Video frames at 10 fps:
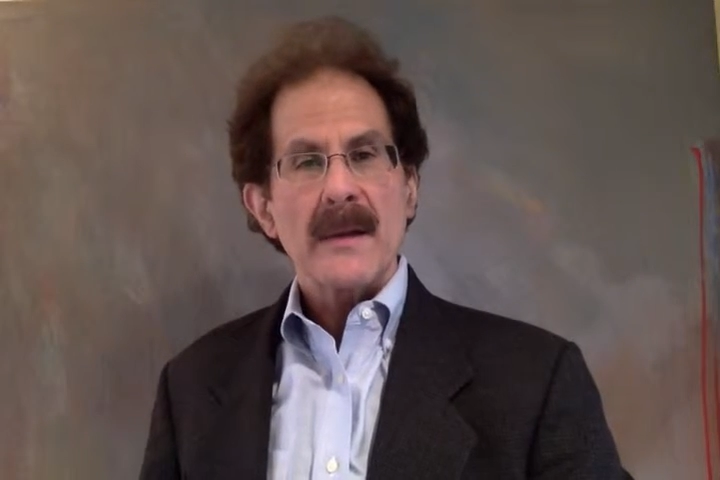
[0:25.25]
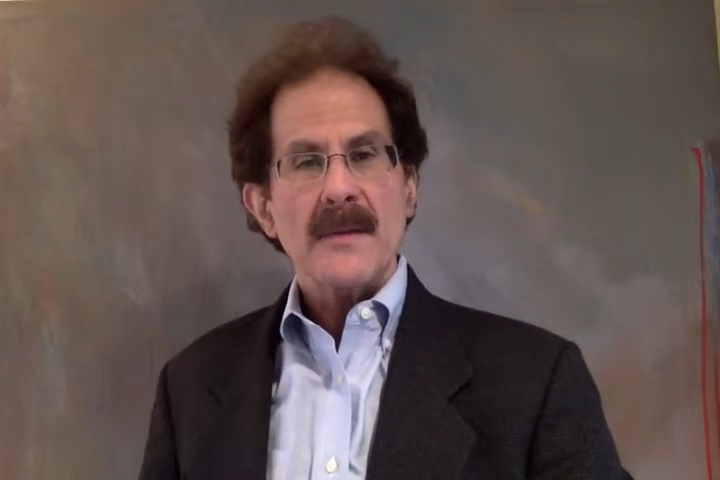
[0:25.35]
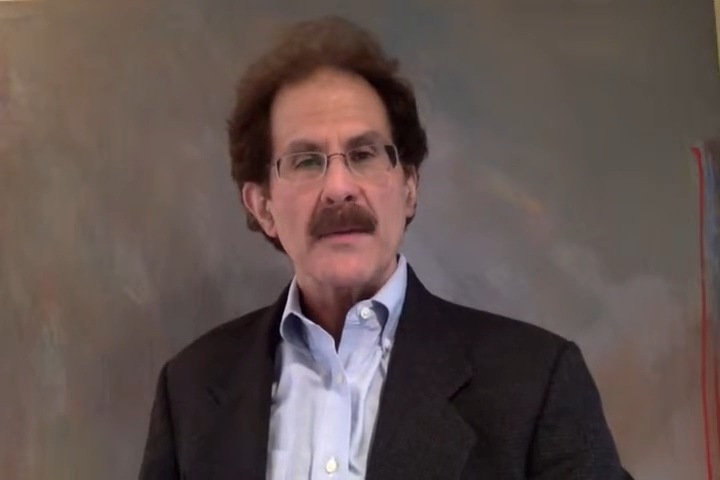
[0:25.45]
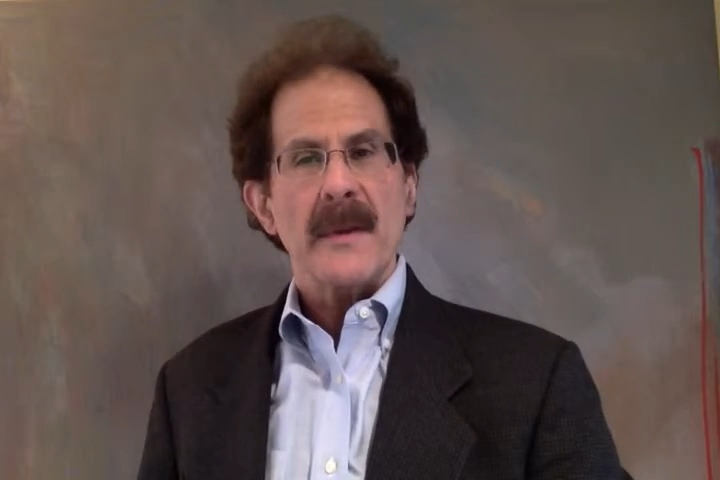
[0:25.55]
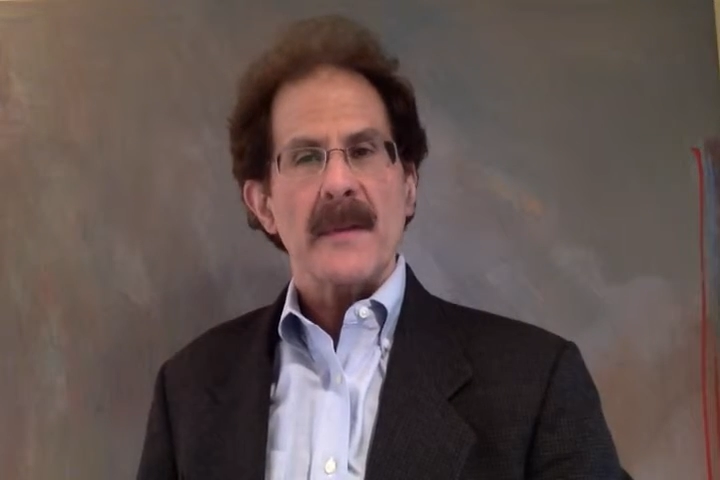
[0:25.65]

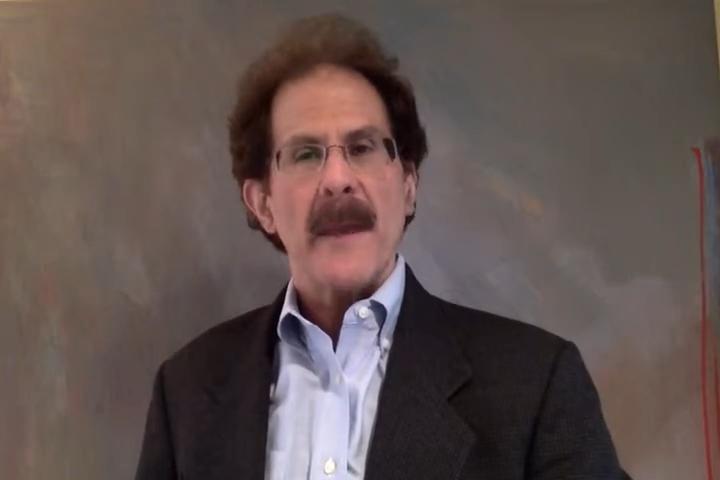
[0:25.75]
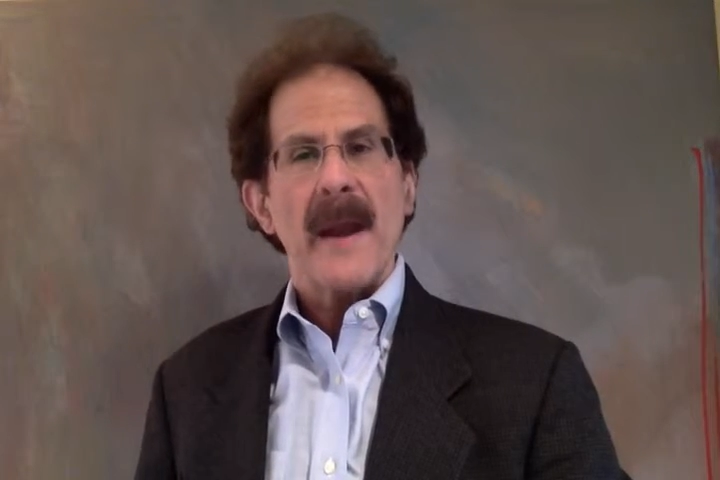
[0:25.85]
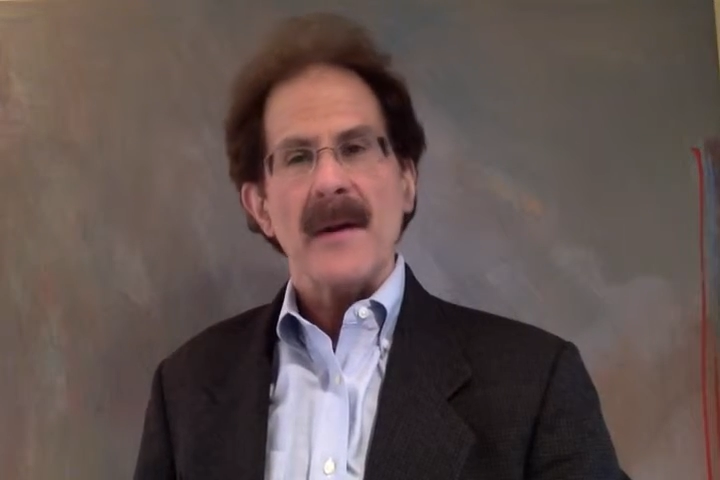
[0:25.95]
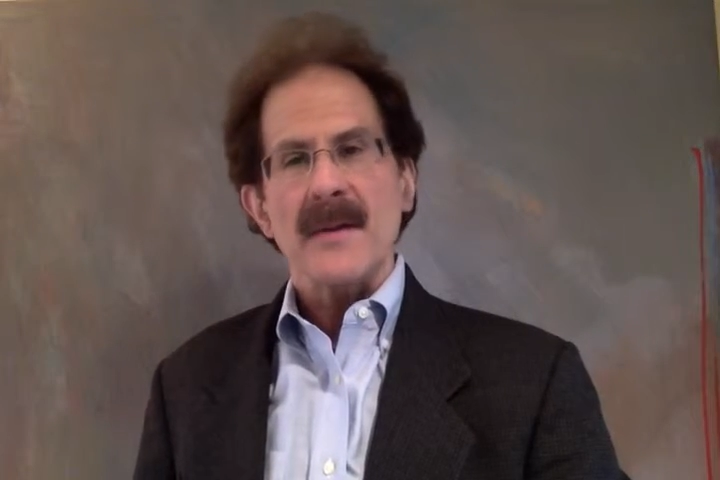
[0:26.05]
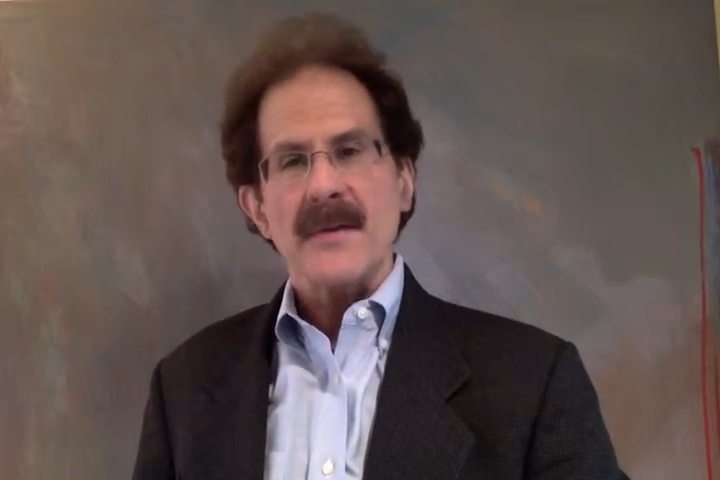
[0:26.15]
It's really the
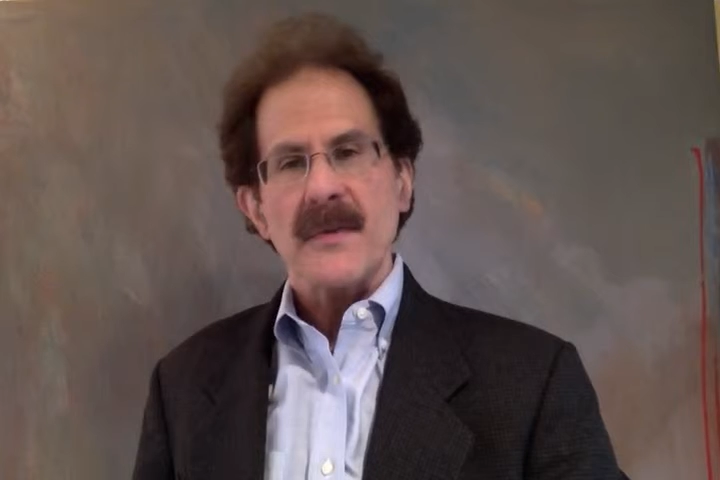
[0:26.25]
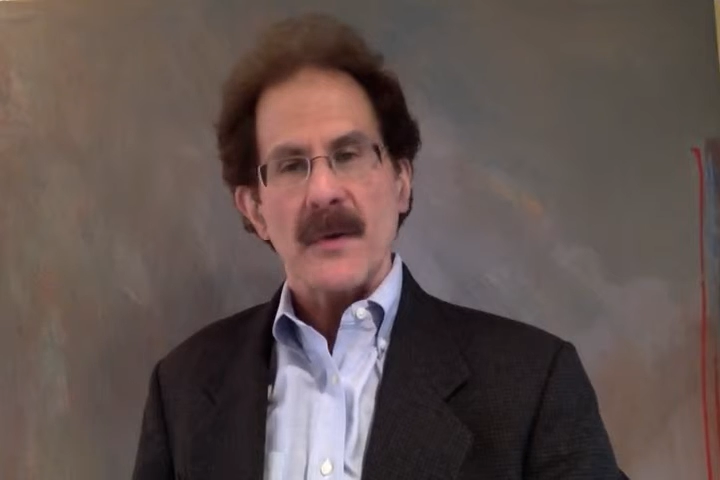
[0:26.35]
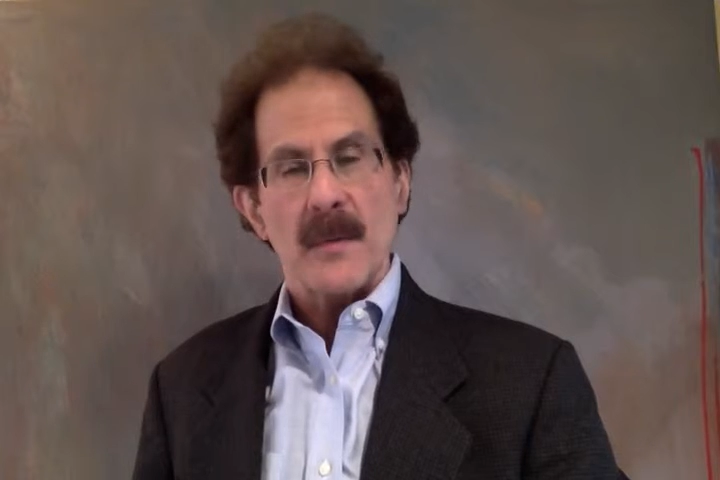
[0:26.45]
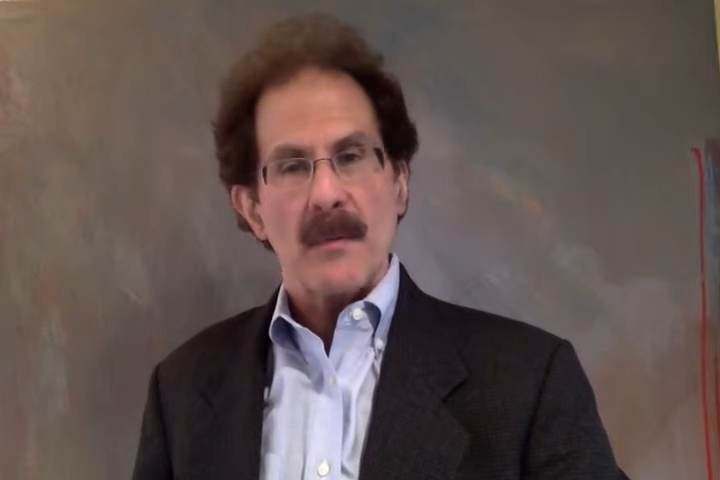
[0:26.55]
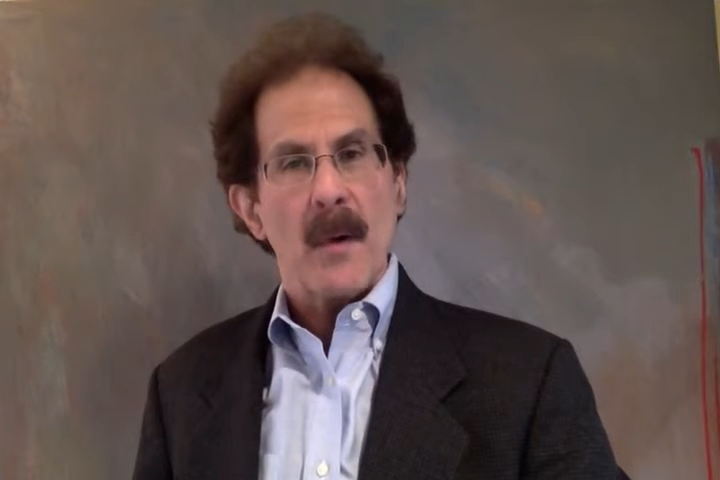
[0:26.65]
parents for
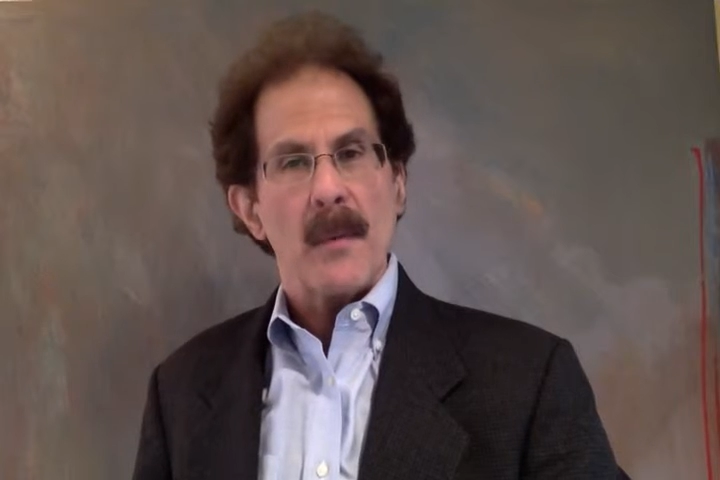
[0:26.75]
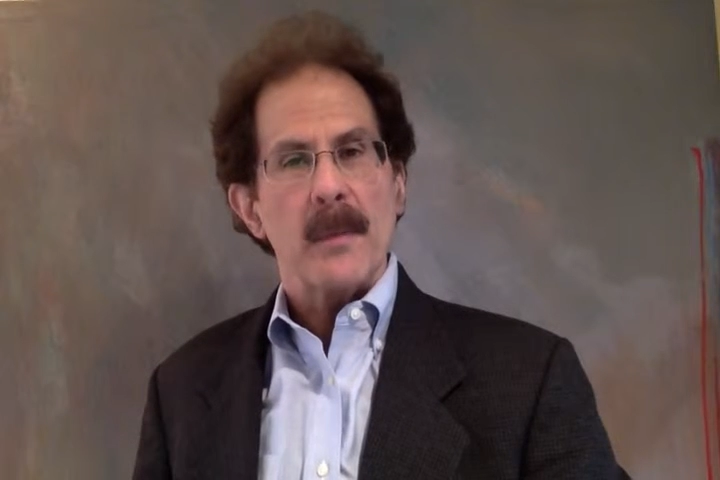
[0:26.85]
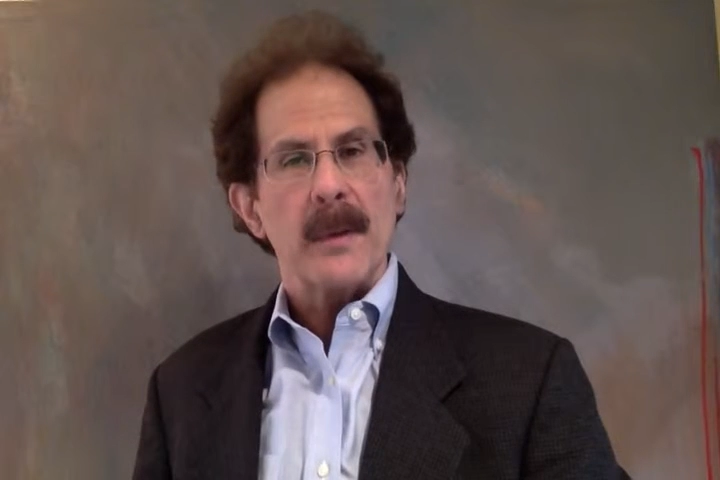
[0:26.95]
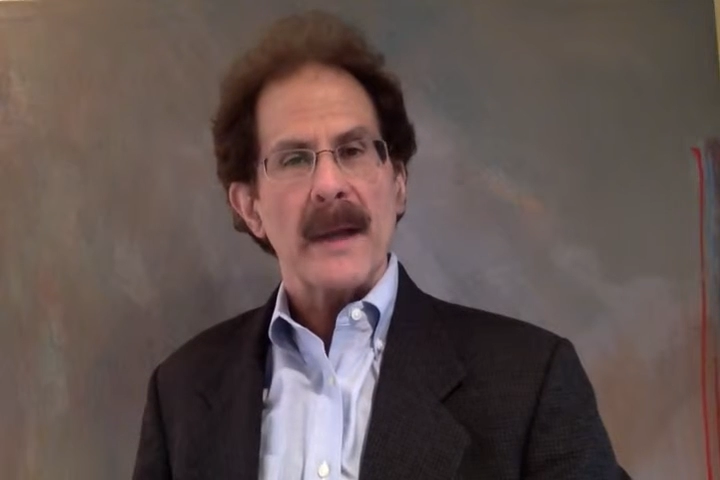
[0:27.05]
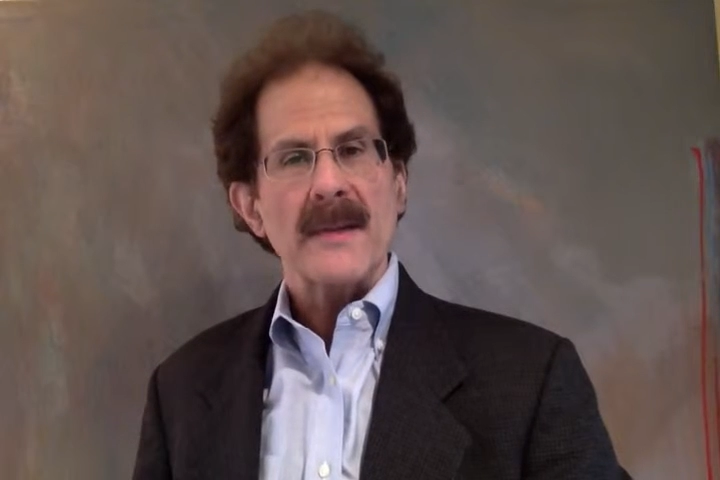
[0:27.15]
whom
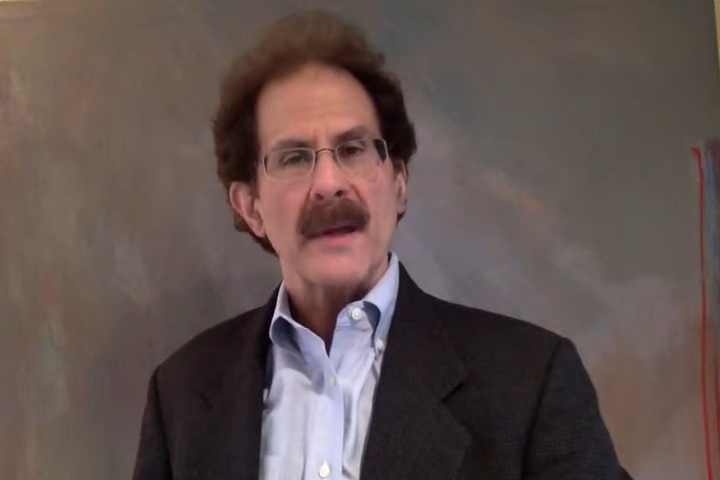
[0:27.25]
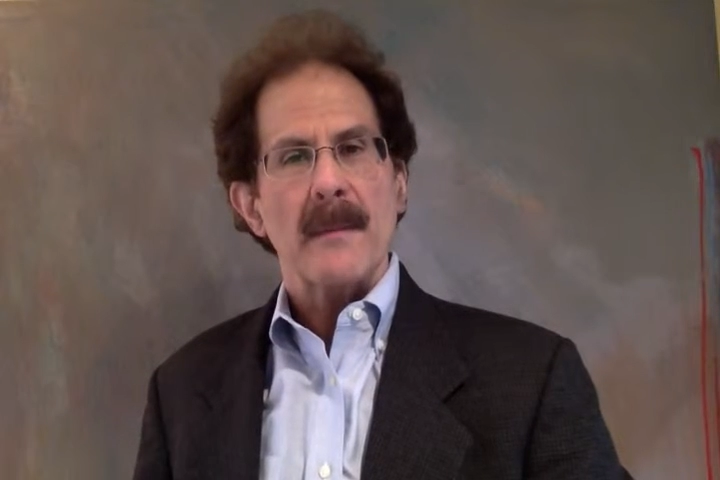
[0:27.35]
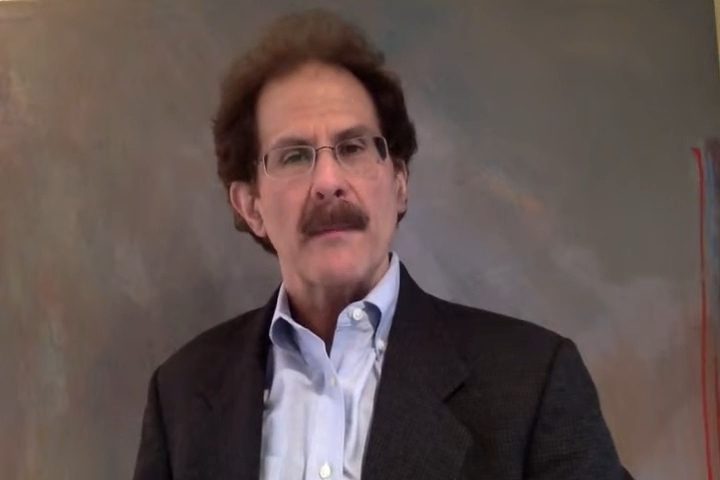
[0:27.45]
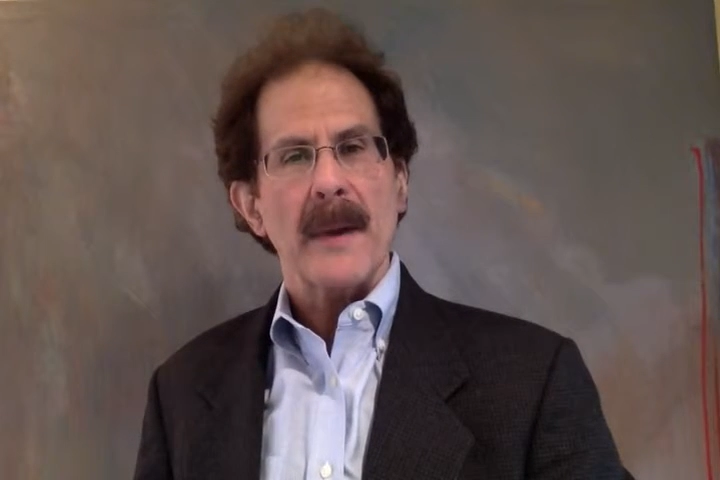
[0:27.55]
mobile plays a